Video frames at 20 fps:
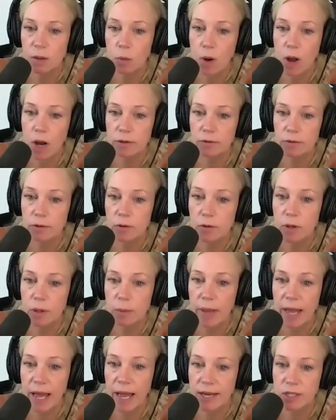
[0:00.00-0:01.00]
walked through
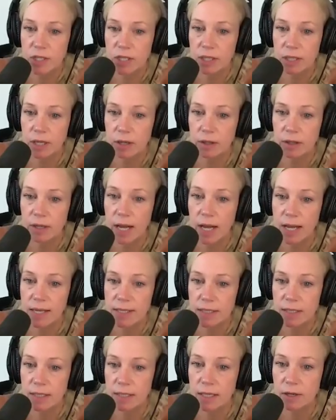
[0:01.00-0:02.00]
compassion,
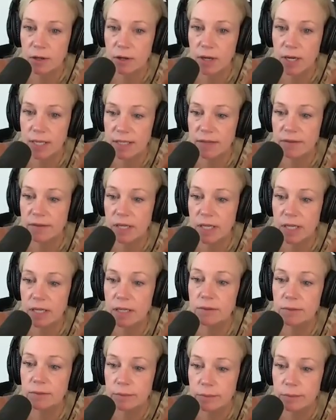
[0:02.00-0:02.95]
curiosity, and creativity.